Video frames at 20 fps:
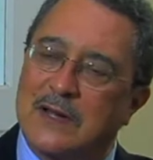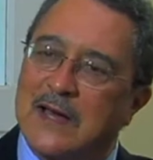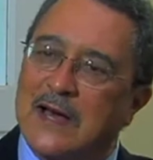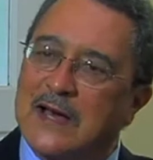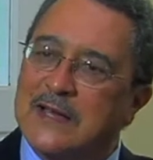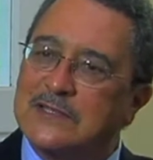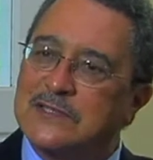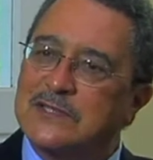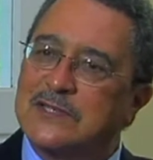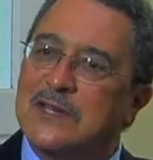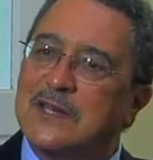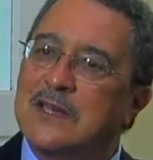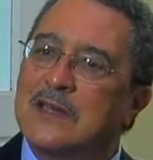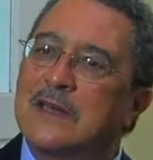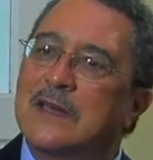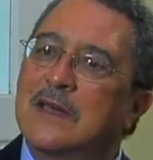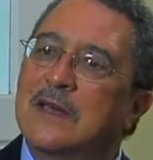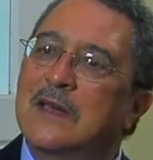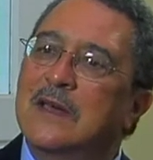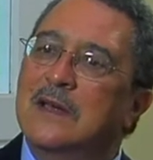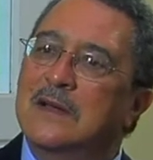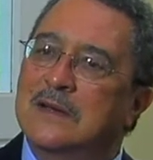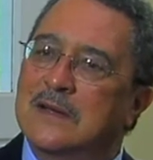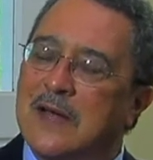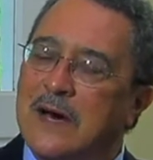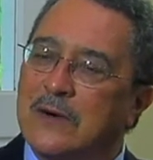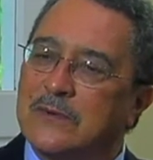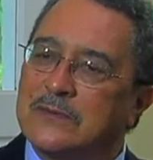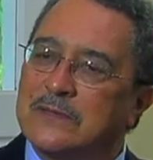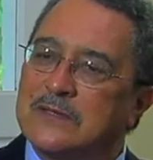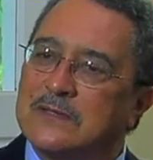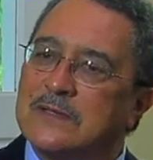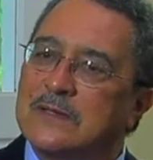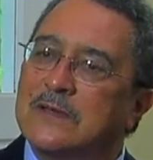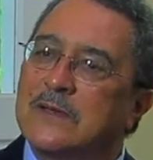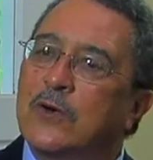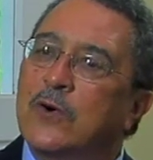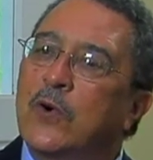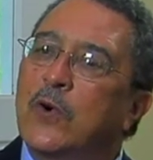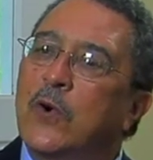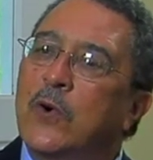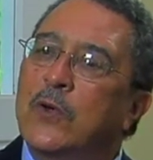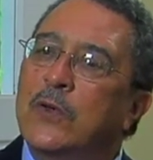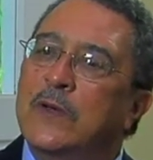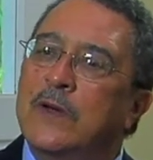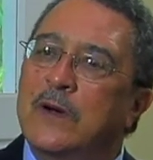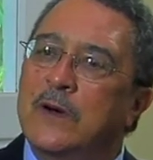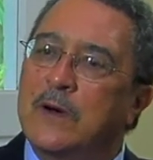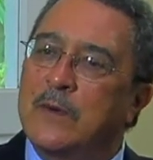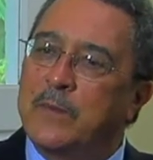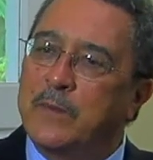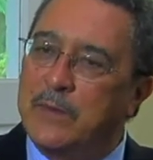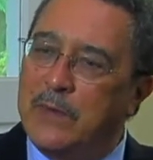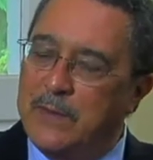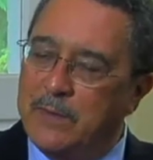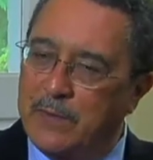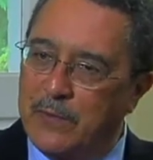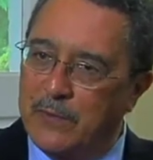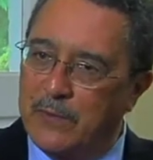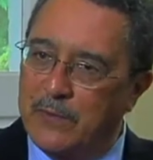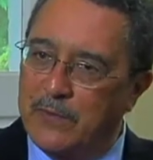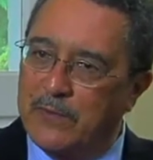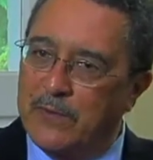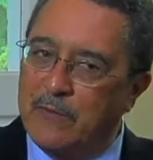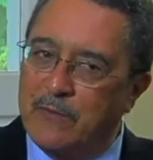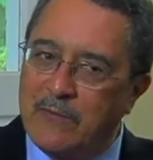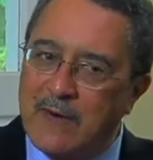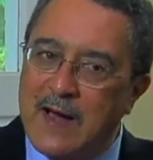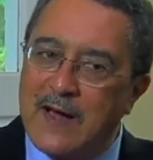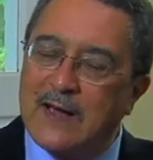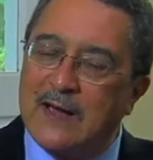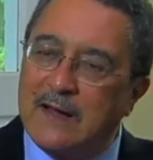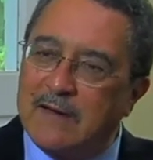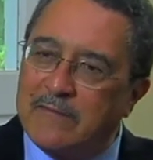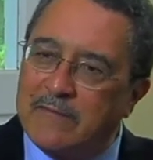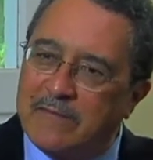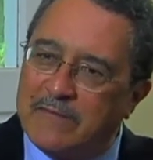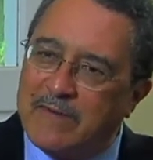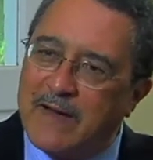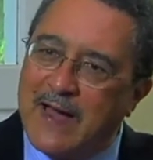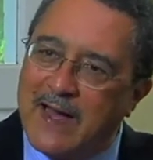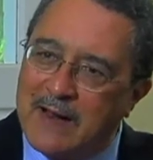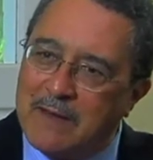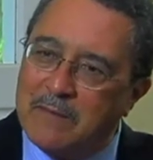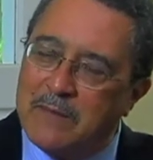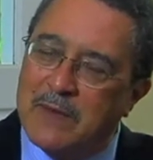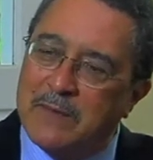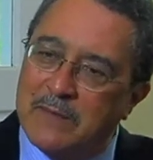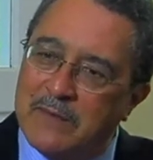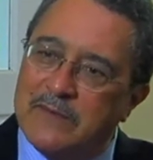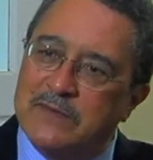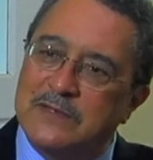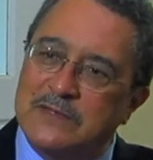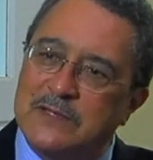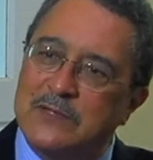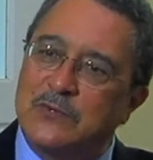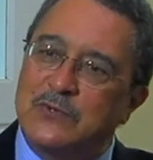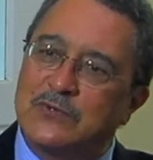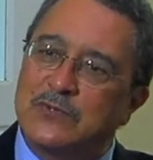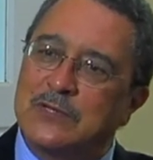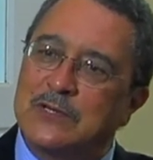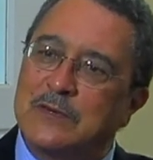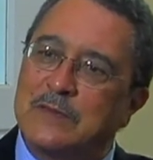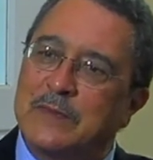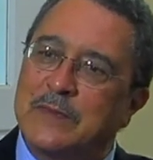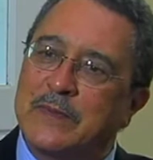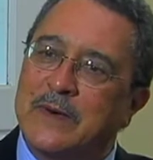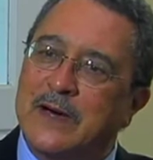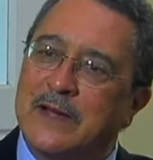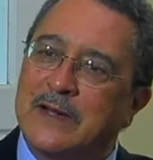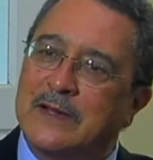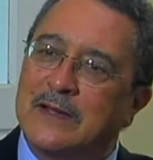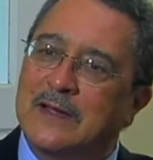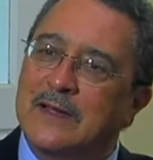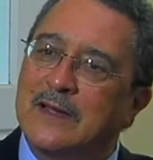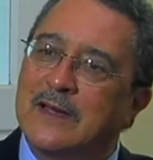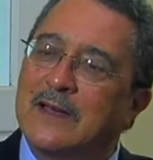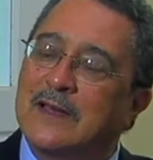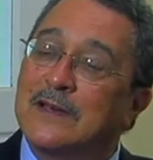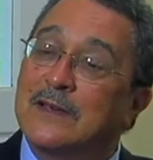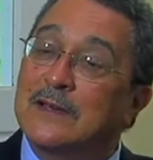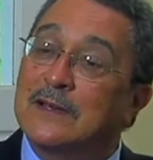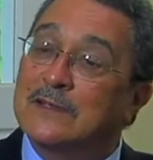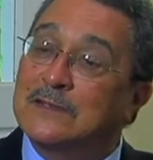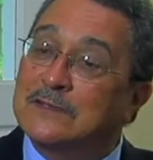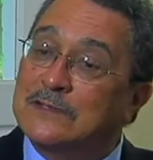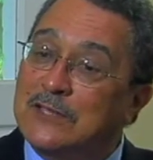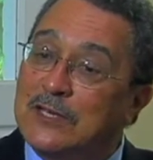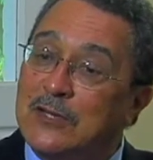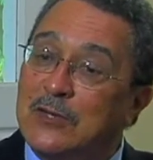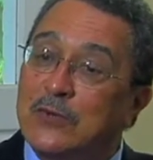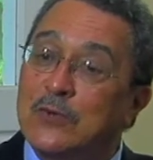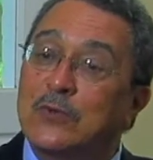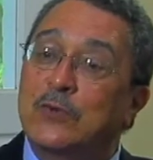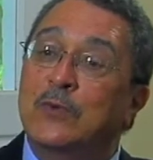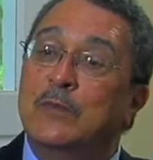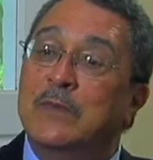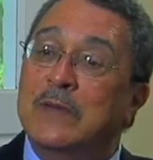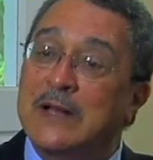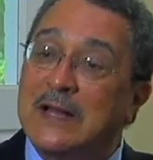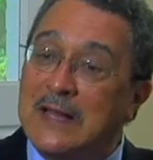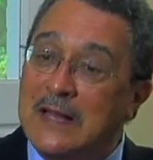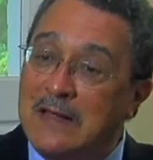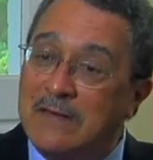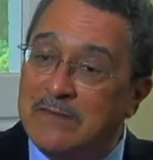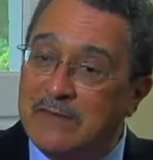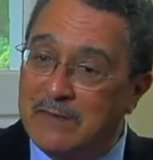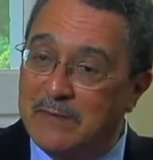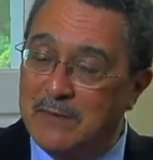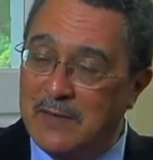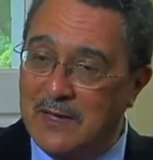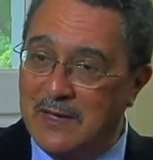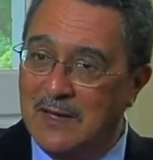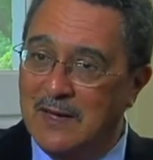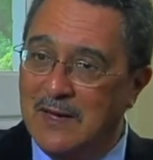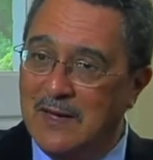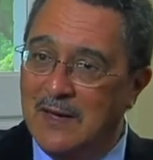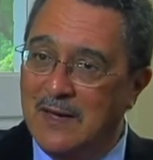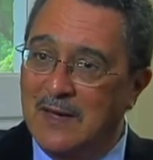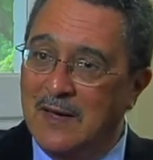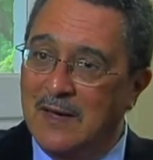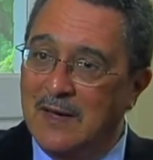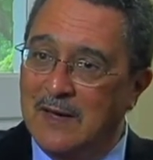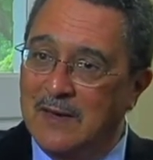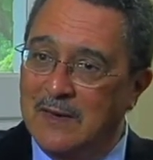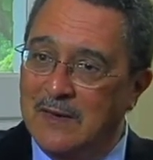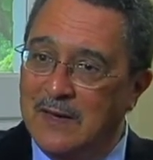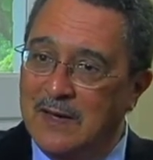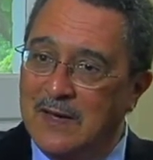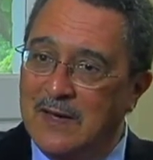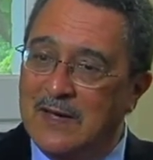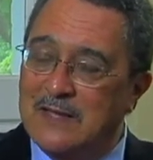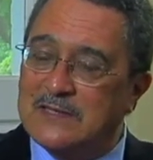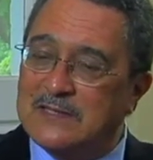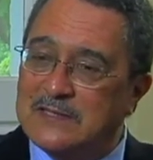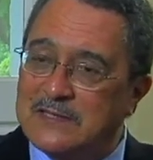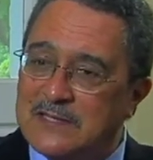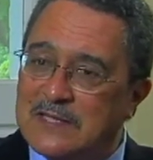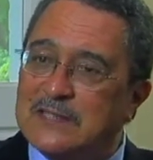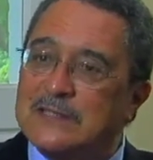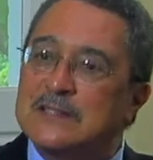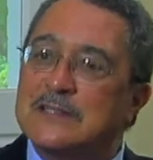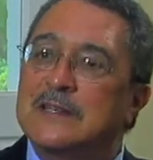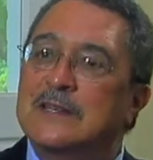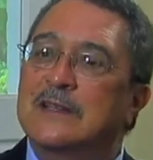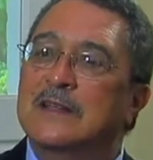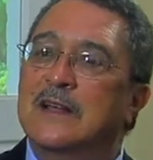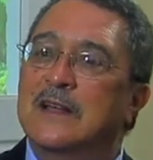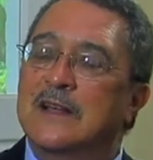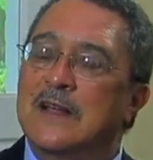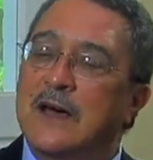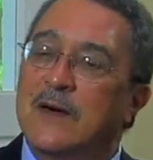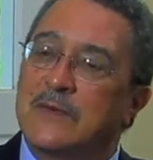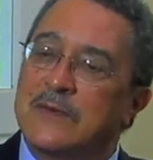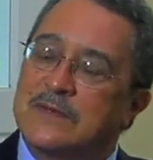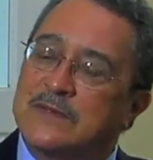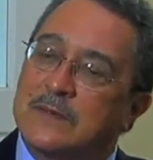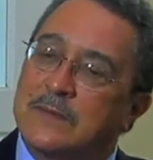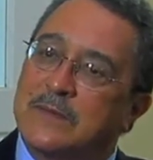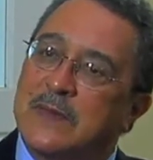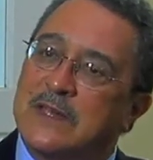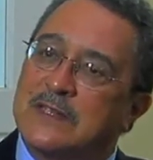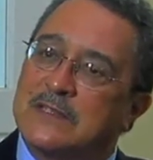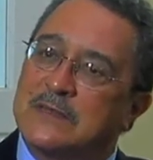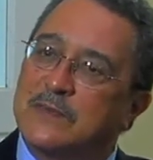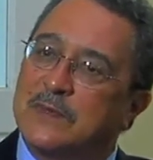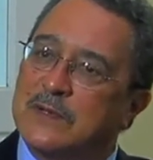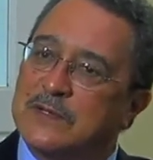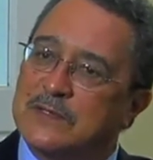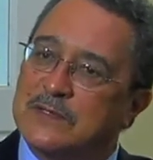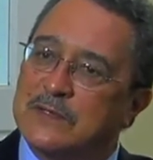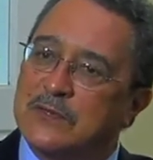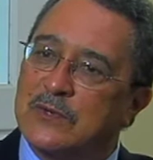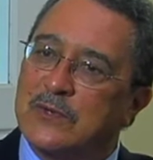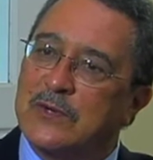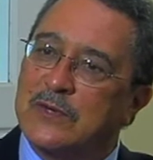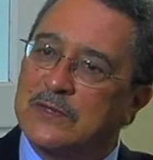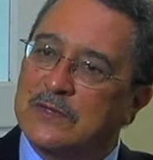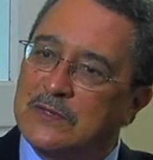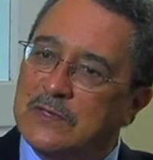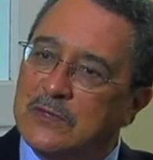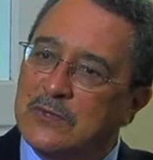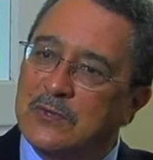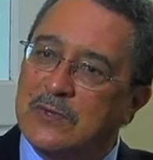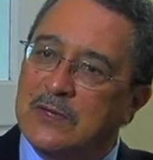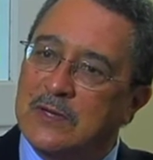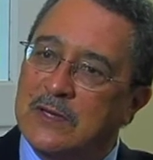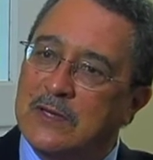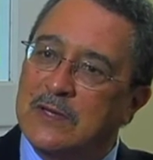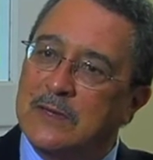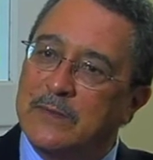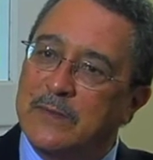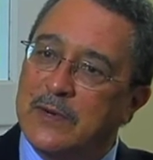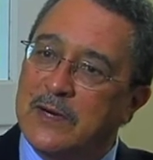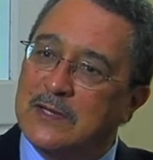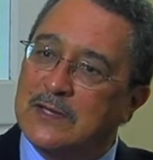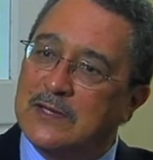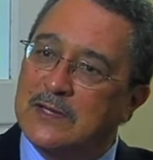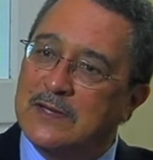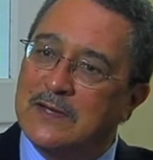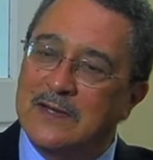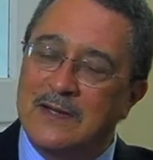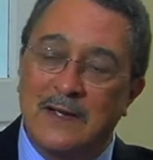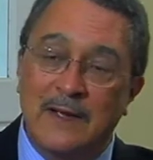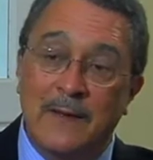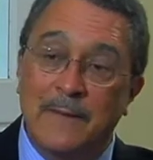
casting doubts, the ordinary people, the rank and file members of the St Lucia Labour Party, continued to believe in me. They insisted that I was the best person to continue to lead the party. And,